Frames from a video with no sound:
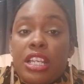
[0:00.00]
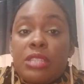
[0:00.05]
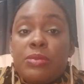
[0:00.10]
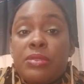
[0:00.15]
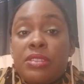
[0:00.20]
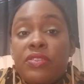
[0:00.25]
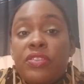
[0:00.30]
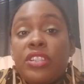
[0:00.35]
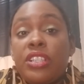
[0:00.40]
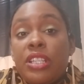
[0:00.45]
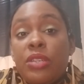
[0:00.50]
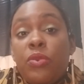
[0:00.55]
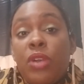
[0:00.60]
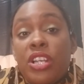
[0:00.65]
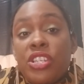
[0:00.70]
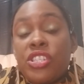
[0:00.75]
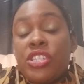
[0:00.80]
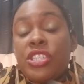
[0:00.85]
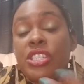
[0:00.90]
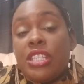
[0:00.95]
specifically
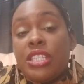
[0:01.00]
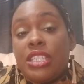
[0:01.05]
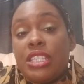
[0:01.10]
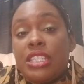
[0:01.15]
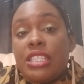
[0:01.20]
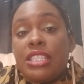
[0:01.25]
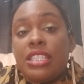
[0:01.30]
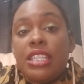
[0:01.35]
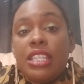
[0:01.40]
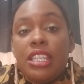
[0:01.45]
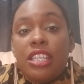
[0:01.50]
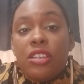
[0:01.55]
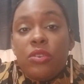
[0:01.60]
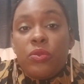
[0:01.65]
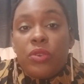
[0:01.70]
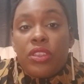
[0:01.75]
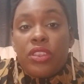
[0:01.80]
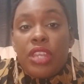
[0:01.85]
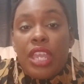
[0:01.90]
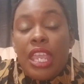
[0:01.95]
Washington, D.C.,
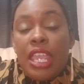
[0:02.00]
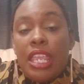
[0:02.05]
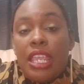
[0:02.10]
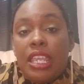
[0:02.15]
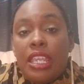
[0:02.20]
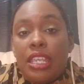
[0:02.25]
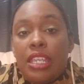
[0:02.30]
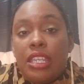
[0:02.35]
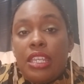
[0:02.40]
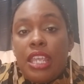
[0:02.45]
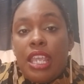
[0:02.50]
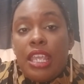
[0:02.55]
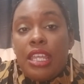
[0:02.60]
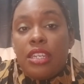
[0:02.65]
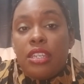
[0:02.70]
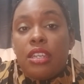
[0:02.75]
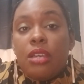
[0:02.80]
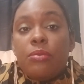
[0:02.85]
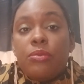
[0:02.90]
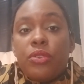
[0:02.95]
with a
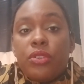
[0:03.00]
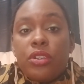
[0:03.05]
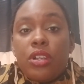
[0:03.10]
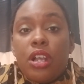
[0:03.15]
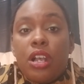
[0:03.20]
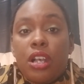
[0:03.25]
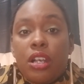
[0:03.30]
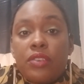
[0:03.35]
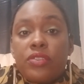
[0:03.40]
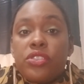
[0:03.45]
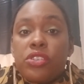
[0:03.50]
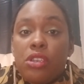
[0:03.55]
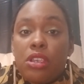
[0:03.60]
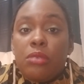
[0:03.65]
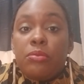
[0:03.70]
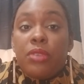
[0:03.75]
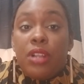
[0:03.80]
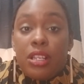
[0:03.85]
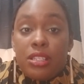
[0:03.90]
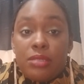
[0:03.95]
number of cherry
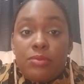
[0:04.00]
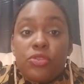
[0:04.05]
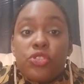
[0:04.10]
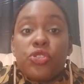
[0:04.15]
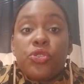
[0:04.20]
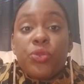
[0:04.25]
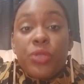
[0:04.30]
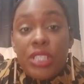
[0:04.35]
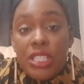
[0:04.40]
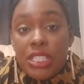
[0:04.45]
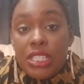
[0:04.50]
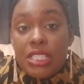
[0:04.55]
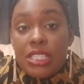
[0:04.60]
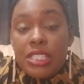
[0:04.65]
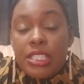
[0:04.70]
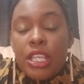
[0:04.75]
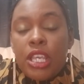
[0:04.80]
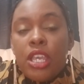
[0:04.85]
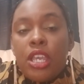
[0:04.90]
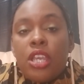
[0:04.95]
blossom trees.